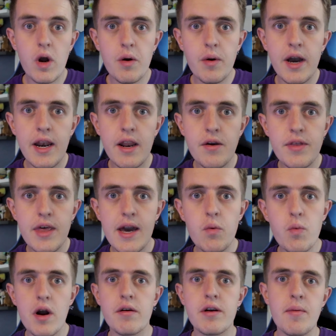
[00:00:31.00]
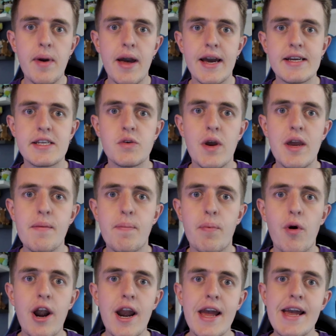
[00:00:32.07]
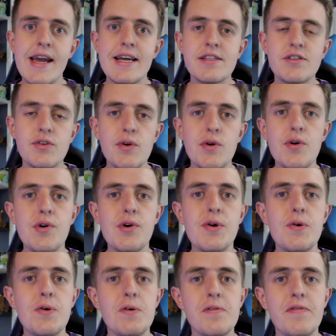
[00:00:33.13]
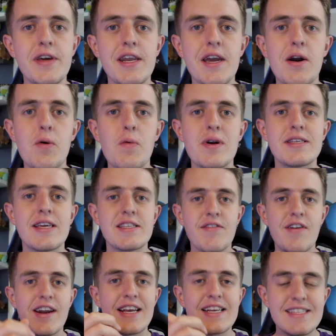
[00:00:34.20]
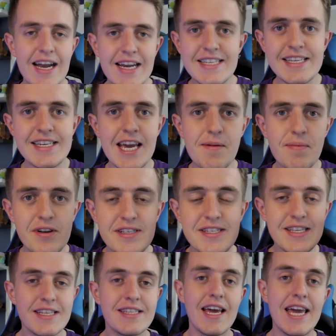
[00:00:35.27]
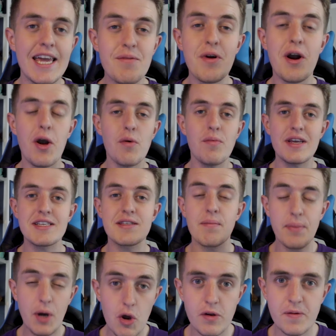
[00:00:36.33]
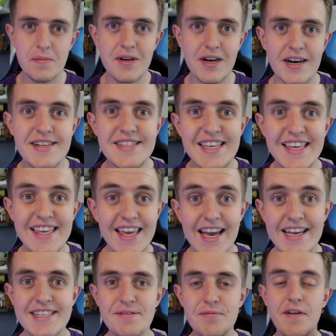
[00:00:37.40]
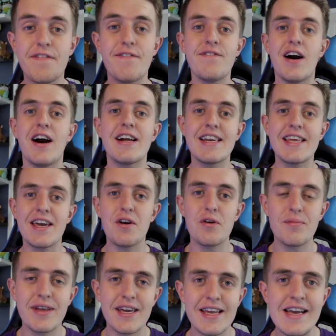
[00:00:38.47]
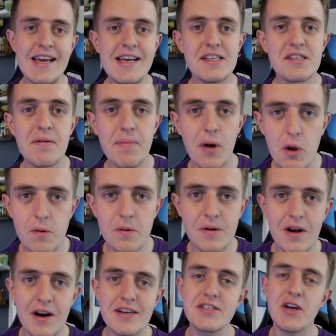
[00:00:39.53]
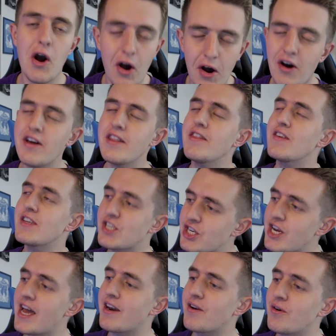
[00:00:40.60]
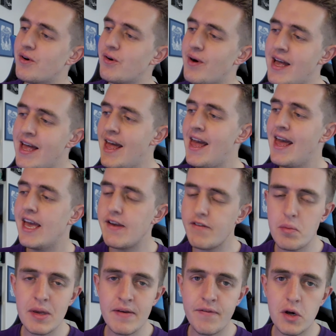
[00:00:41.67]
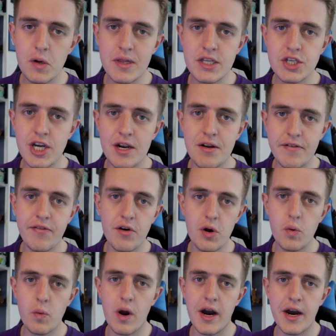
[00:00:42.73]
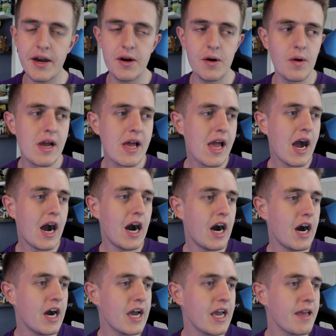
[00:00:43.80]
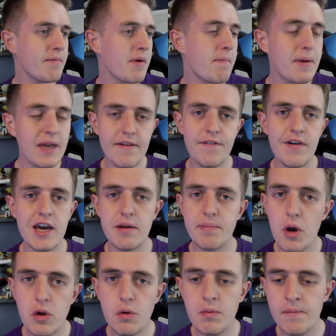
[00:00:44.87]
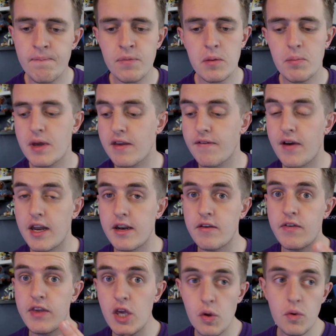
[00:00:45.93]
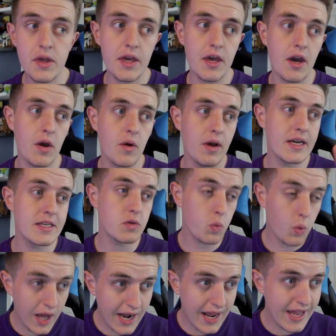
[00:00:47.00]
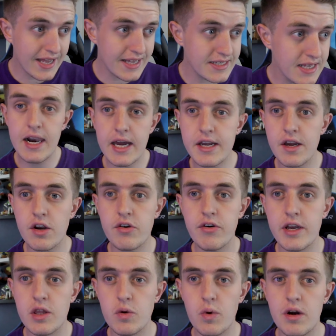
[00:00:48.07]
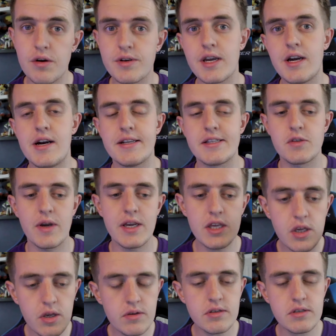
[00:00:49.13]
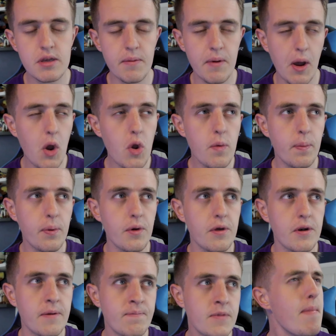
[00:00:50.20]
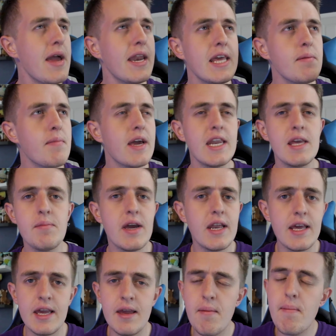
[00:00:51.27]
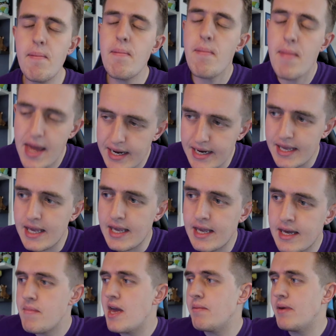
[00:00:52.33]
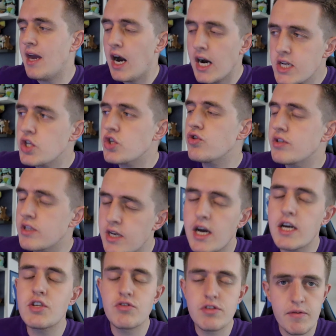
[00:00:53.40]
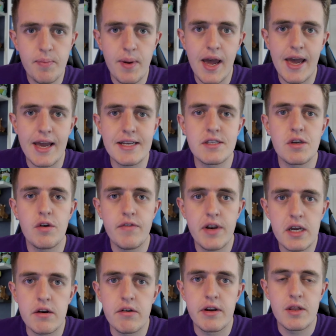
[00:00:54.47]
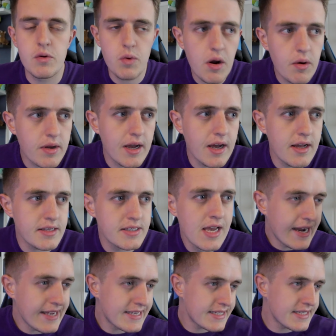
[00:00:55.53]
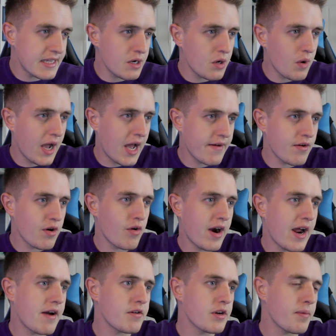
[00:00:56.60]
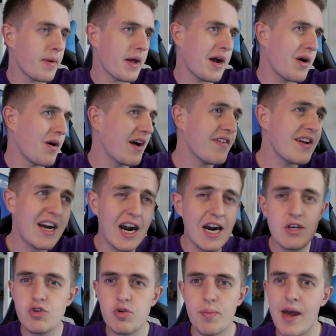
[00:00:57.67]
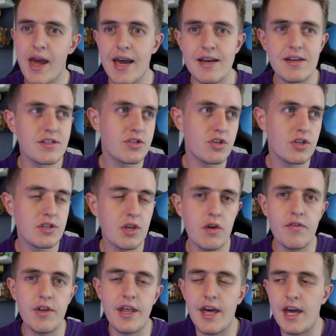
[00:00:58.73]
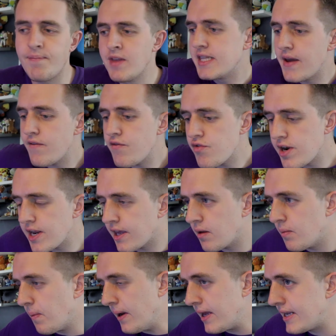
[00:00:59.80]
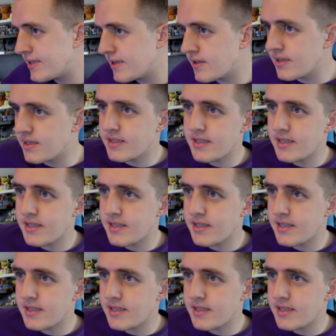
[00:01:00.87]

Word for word: Well, hello there and welcome back to a brand new video, which is a very exciting day because today we're opening some Pokemon cards. Yes, we're finally opening some Pokemon cards on the channel. If you've been following the channel for a while, I'm a big fan of Pokemon, big fan of Yu-Gi-Oh, as well as Lego Create the World cards. So I used to open many, maybe hundreds and hundreds of packs of Lego Create the World cards. I still have around about, I think 100 packs just over there. Never really completed the